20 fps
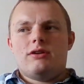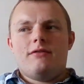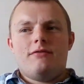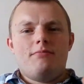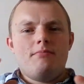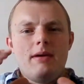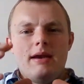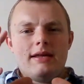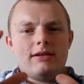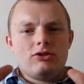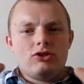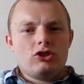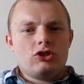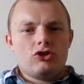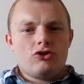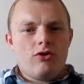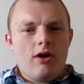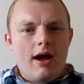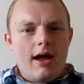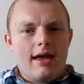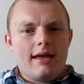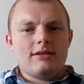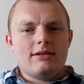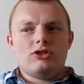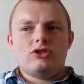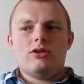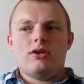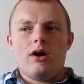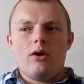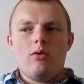of miniature
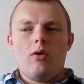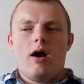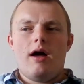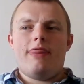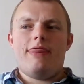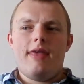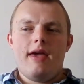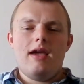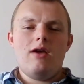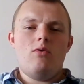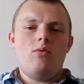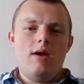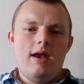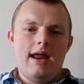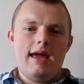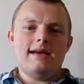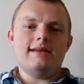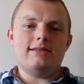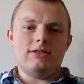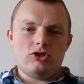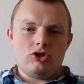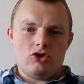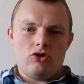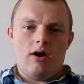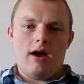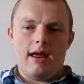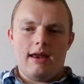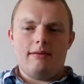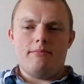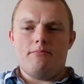trains. You know, I think we need a
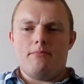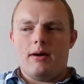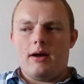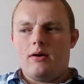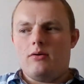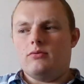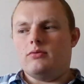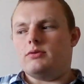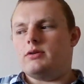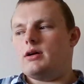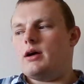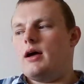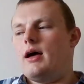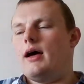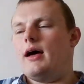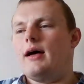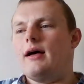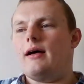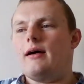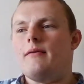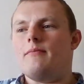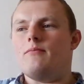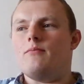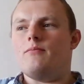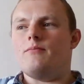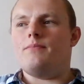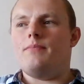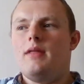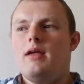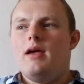train build.
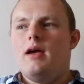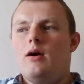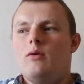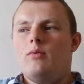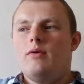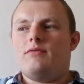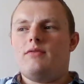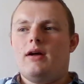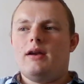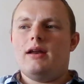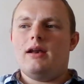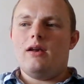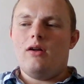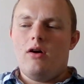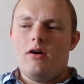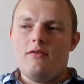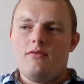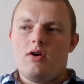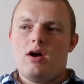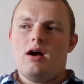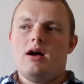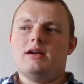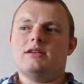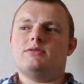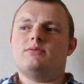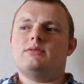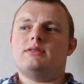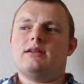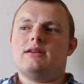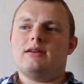We've done a lot of
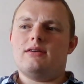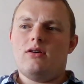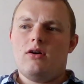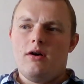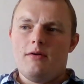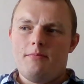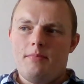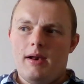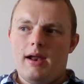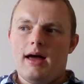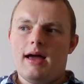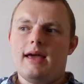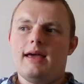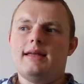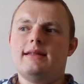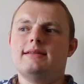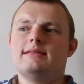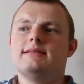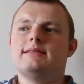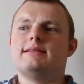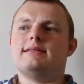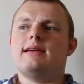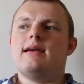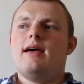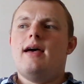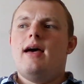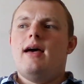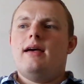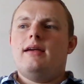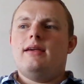cars, we've done a lot of planes.
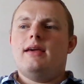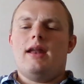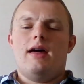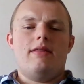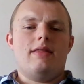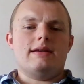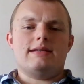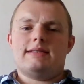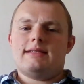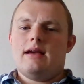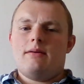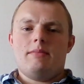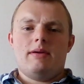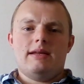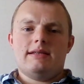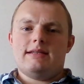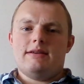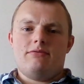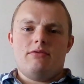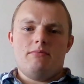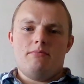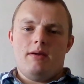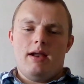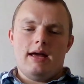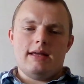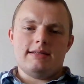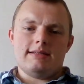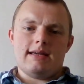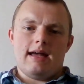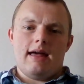You know, there's so many different
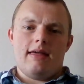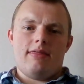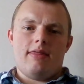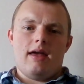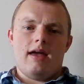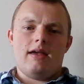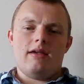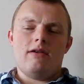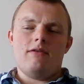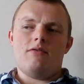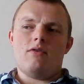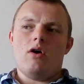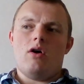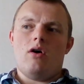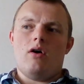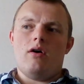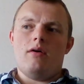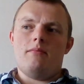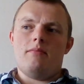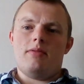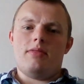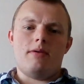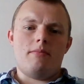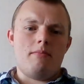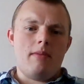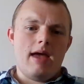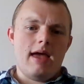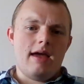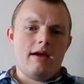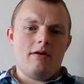planes out there. You've got the
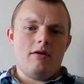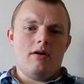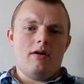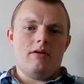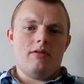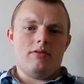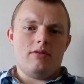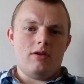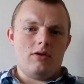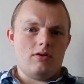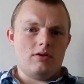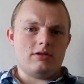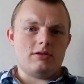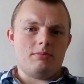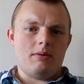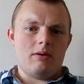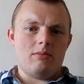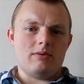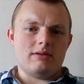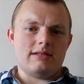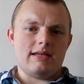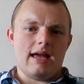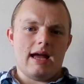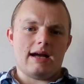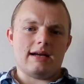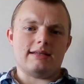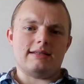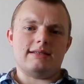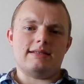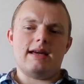MiG that used to be with the
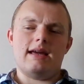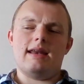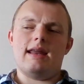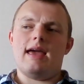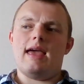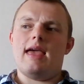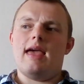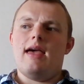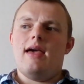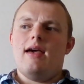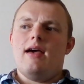Agostini